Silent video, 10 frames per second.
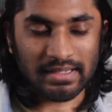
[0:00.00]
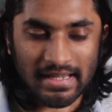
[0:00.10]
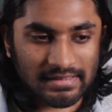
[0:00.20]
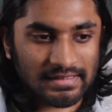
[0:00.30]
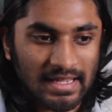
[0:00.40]

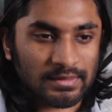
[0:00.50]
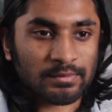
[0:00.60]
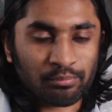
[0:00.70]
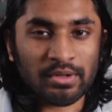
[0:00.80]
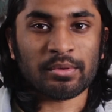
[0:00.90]

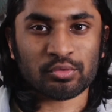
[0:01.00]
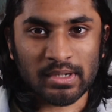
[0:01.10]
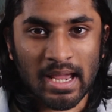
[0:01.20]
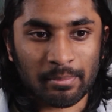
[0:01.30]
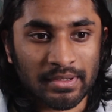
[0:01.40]
That's pretty much
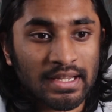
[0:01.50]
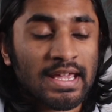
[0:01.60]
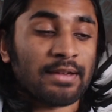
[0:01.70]
what happened.